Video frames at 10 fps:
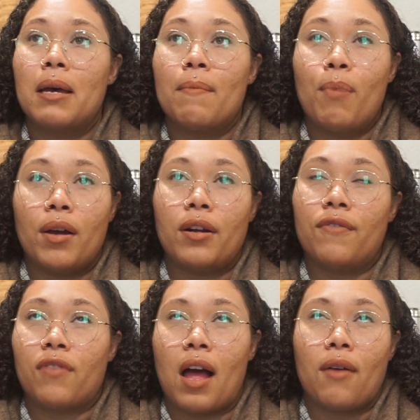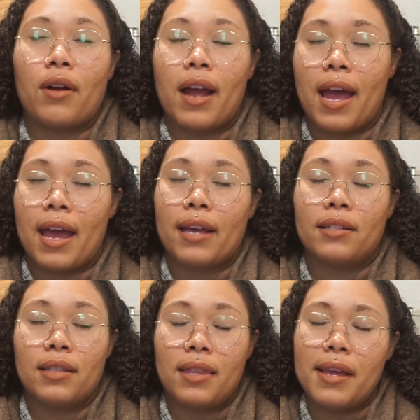butter, flour,
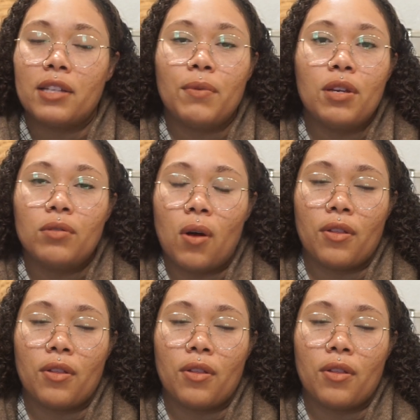eggs, the things we use all